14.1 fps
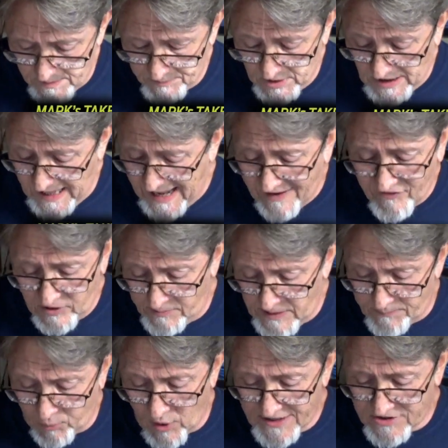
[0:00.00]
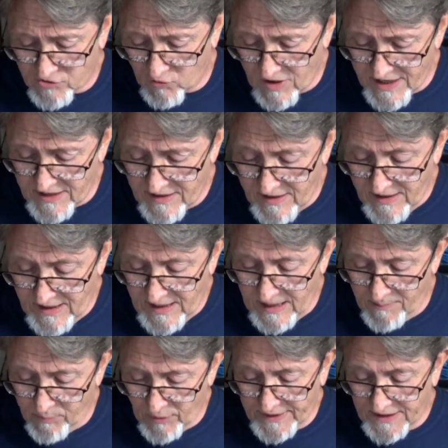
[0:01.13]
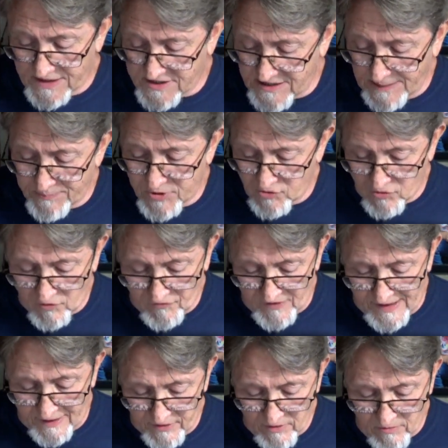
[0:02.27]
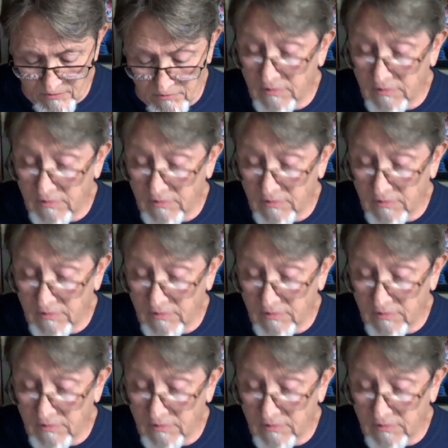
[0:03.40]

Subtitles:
But they have to be priced right and bring exceptional value